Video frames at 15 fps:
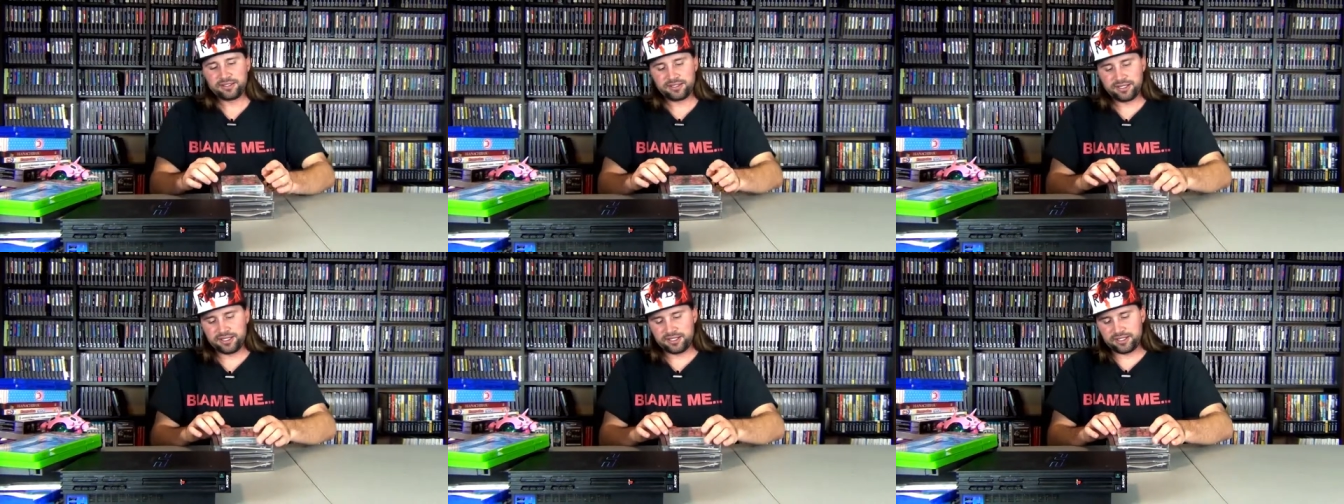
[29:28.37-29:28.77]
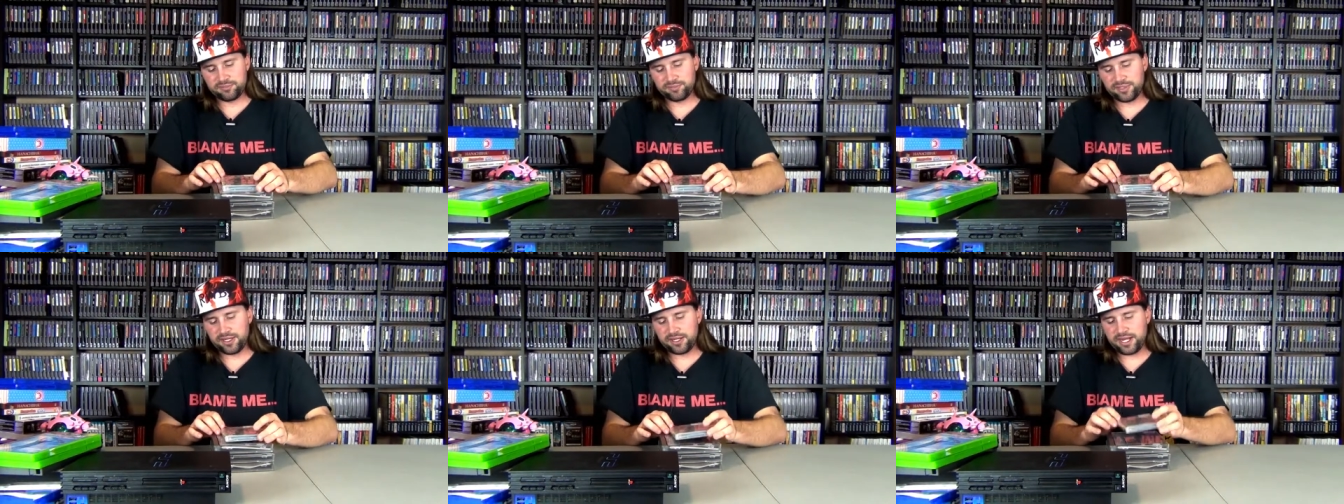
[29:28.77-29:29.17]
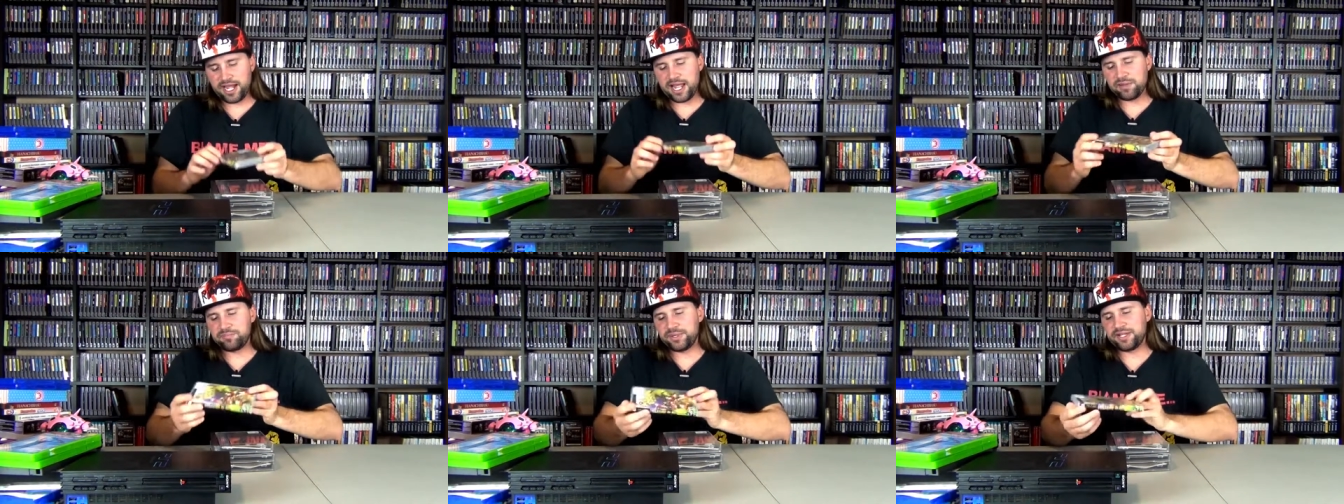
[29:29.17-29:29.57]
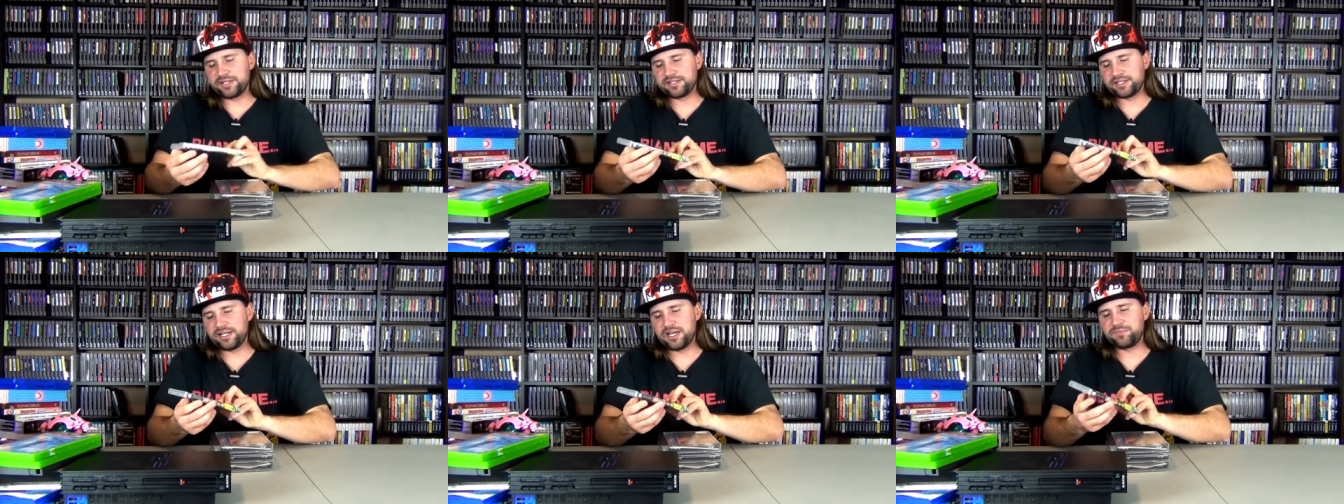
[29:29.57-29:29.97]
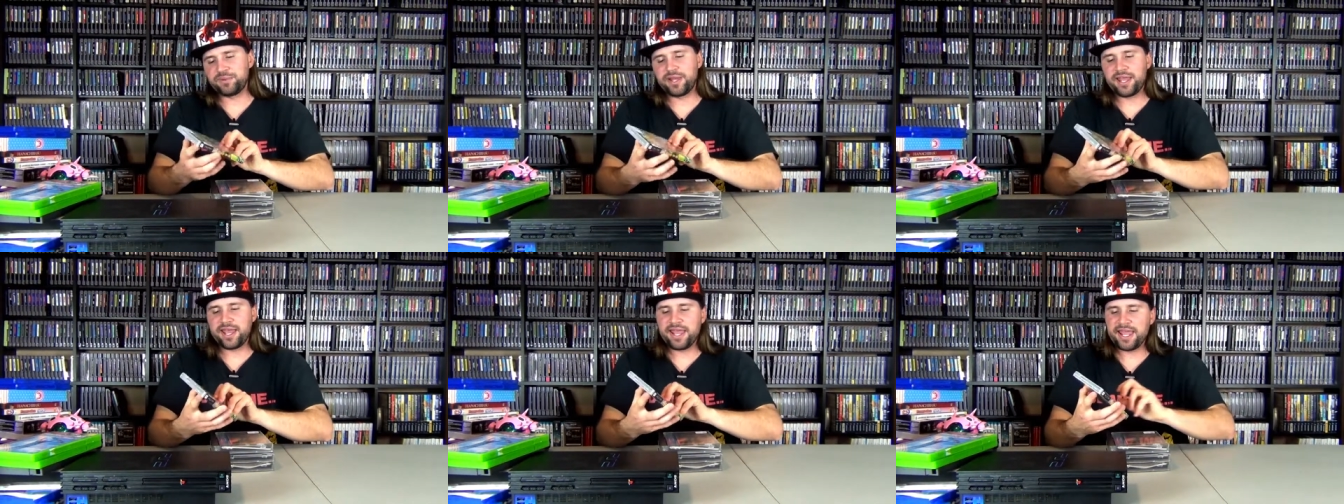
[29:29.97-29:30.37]
I picked up
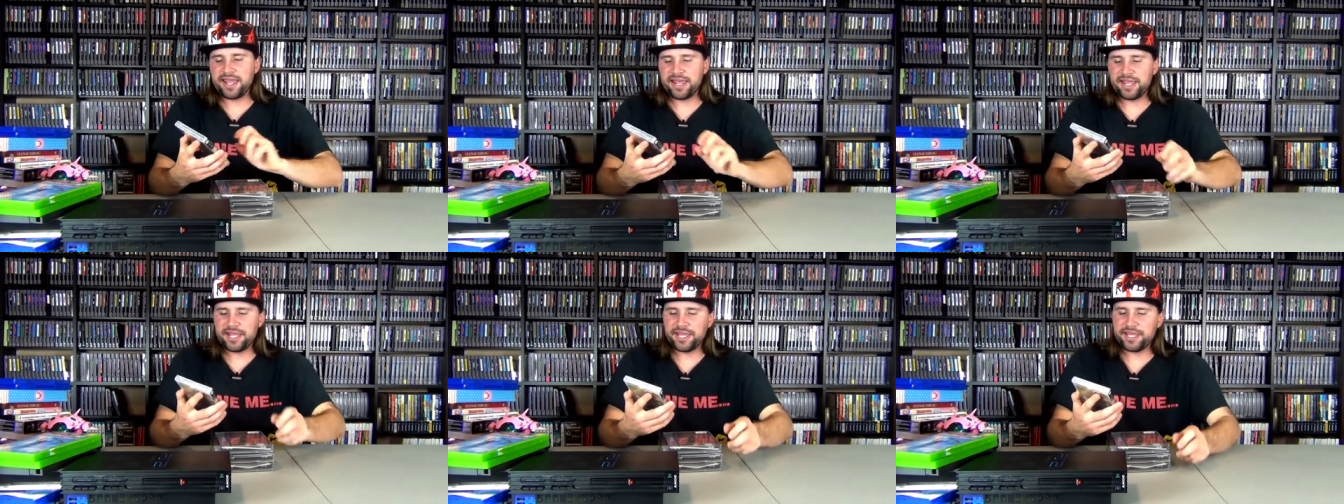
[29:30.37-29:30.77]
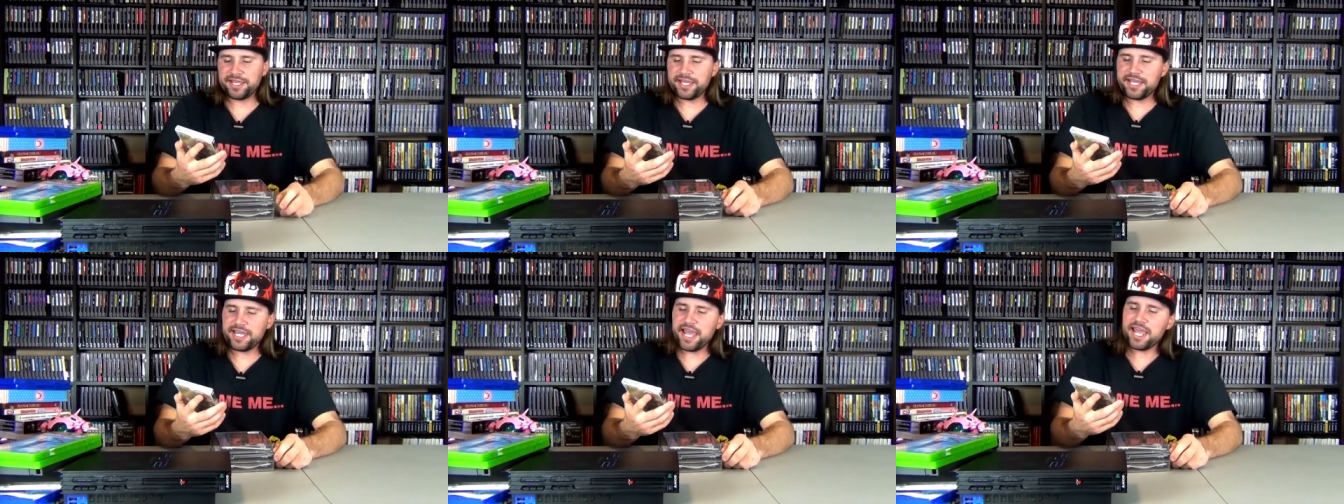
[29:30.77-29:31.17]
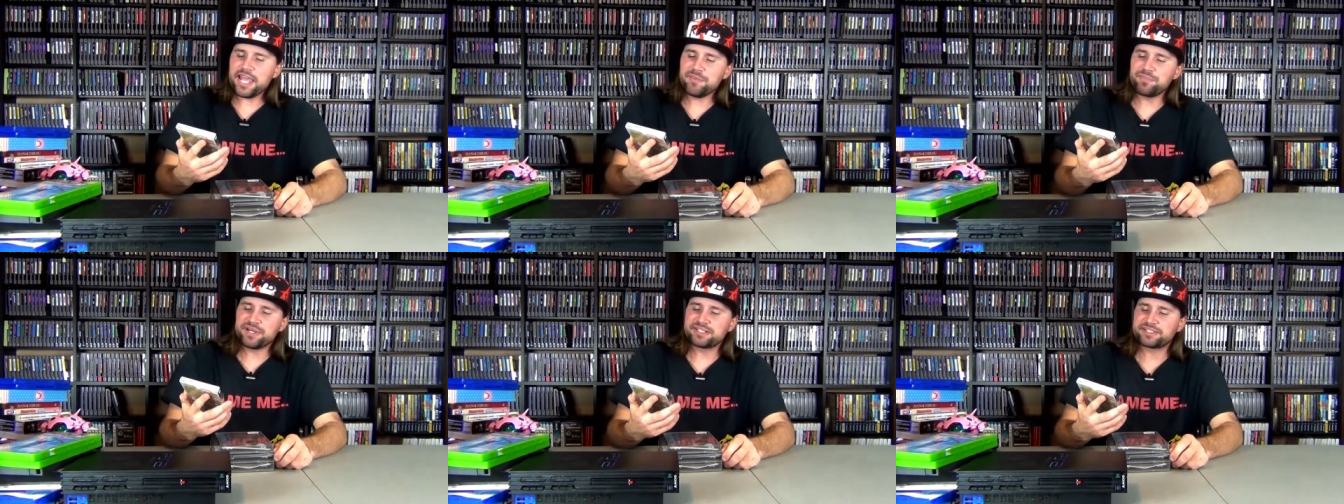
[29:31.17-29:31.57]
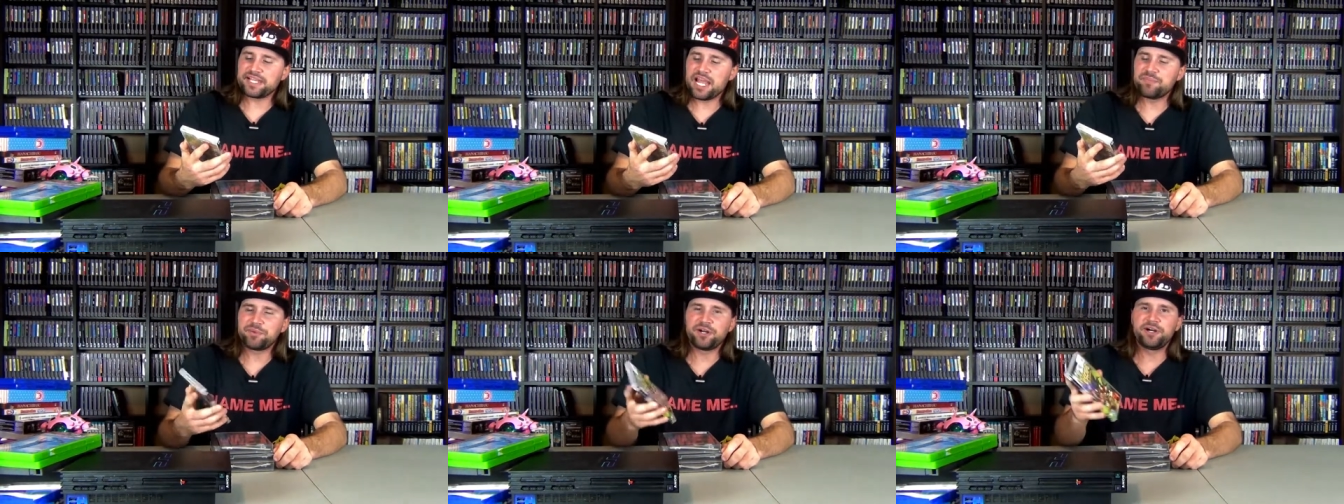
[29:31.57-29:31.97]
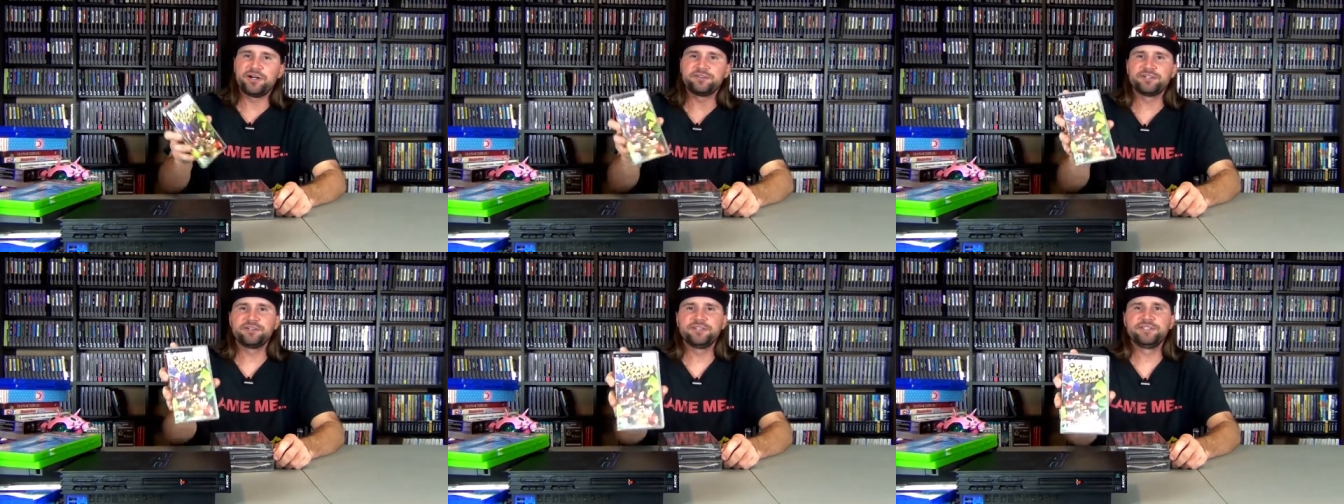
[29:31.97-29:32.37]
Ape Escape
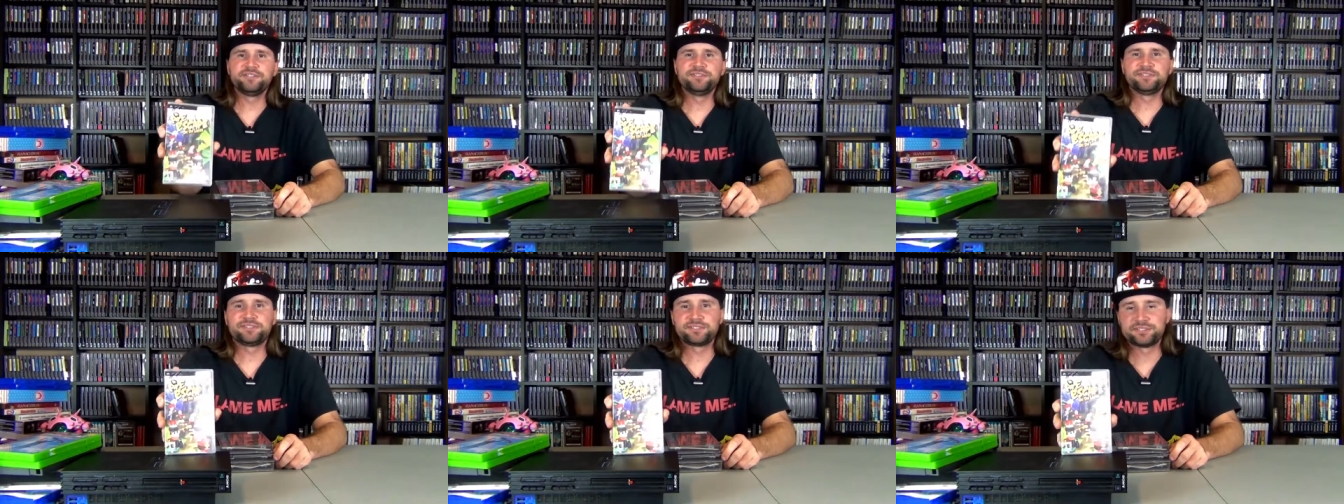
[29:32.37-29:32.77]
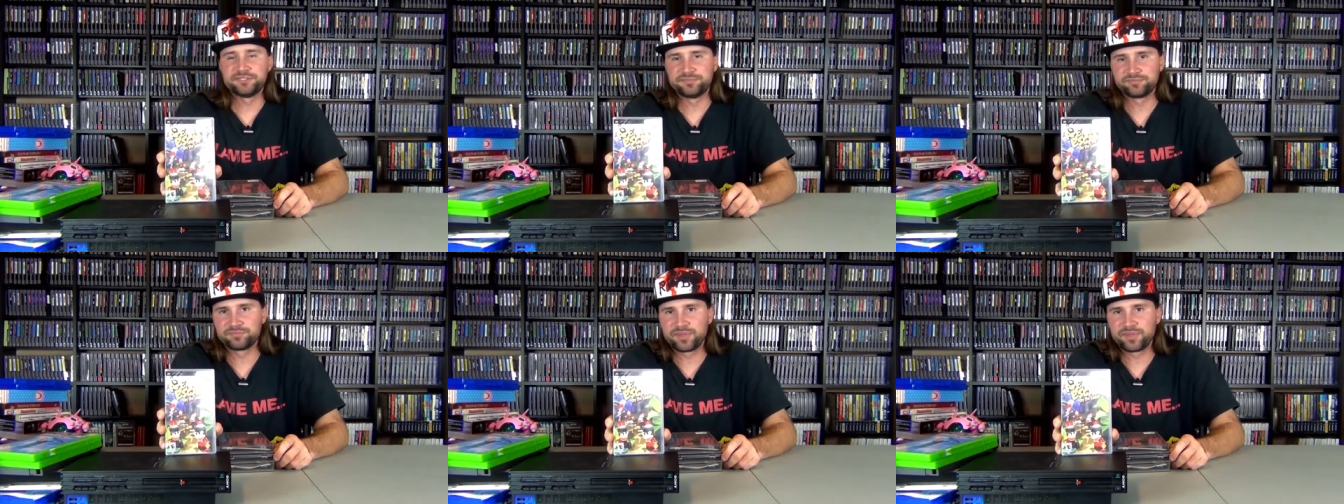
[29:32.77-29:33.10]
on the Loose.